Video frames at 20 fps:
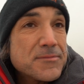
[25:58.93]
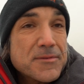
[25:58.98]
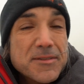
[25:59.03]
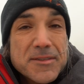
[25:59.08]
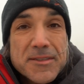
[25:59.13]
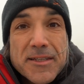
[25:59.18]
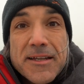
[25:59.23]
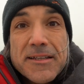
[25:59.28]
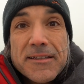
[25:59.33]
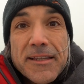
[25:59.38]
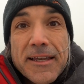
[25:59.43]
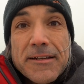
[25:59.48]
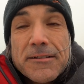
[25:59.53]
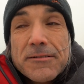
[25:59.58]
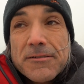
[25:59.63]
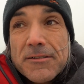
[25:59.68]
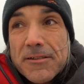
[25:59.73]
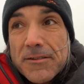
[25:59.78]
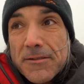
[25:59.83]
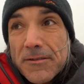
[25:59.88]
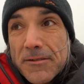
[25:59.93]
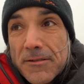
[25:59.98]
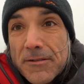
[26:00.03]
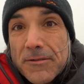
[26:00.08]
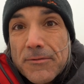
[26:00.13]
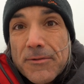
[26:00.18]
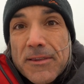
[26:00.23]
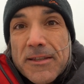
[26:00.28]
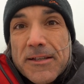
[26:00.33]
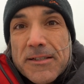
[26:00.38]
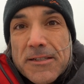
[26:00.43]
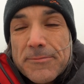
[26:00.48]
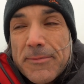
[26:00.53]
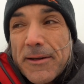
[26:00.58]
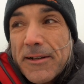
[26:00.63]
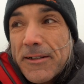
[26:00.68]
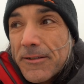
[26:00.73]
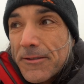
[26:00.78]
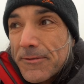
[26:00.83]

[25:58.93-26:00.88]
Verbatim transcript: Say later when things are better.